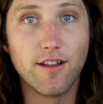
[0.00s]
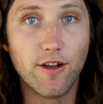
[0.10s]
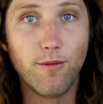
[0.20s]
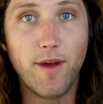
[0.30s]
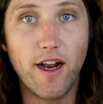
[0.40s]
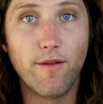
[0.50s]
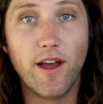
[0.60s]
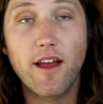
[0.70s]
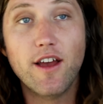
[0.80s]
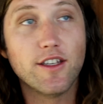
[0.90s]
a little bit of
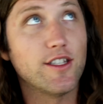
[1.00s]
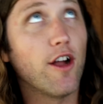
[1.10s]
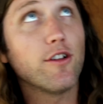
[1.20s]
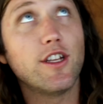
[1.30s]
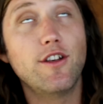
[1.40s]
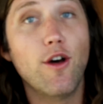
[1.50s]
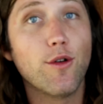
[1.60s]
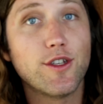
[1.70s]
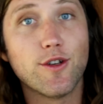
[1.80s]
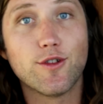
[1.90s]
it. Start to
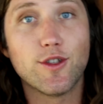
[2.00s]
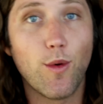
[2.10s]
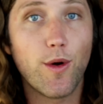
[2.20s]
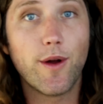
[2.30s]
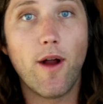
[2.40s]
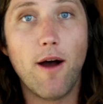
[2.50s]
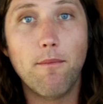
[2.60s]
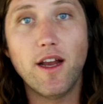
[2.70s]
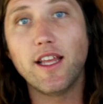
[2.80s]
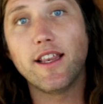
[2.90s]
notice your story
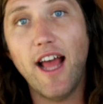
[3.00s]
around money.